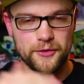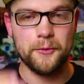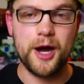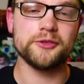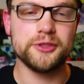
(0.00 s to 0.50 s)

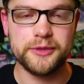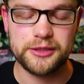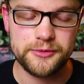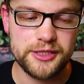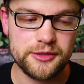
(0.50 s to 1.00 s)
while doing
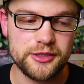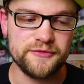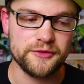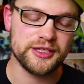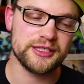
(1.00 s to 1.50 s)
the research
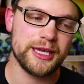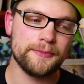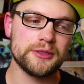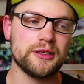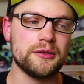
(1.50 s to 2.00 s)
for this
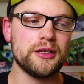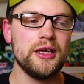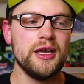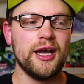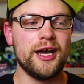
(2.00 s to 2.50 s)
episode,
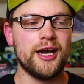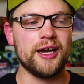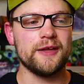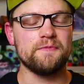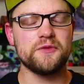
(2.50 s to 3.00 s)

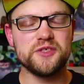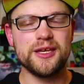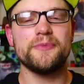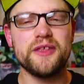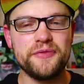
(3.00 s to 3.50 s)

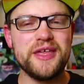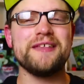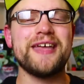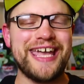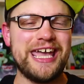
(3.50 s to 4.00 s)
the
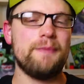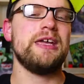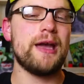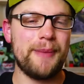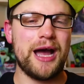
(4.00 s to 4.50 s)
thing that hit
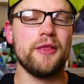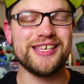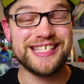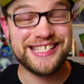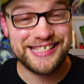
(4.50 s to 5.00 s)
me about
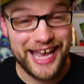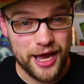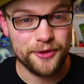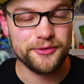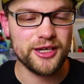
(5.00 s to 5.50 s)
the
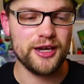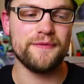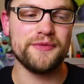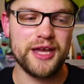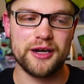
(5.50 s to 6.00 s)
sound
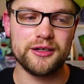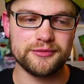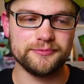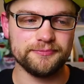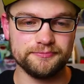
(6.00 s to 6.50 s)
of
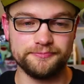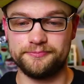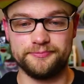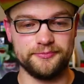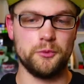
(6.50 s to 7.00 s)

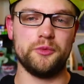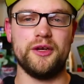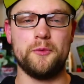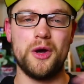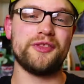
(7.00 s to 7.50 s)

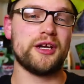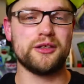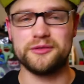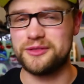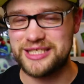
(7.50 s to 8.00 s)
what
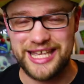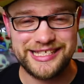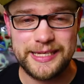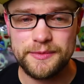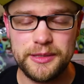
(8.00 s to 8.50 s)
they
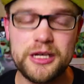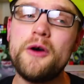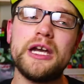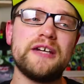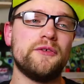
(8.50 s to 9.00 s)
seem to be
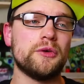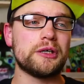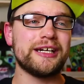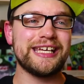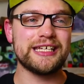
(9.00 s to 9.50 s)
going
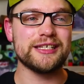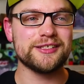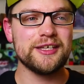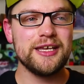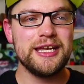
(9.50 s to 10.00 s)
for
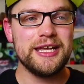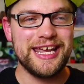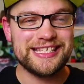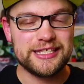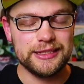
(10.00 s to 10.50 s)
is
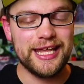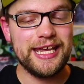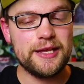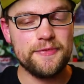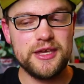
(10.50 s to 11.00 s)
it's
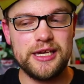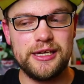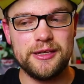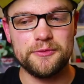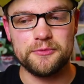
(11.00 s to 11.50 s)
like
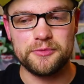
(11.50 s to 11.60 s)
the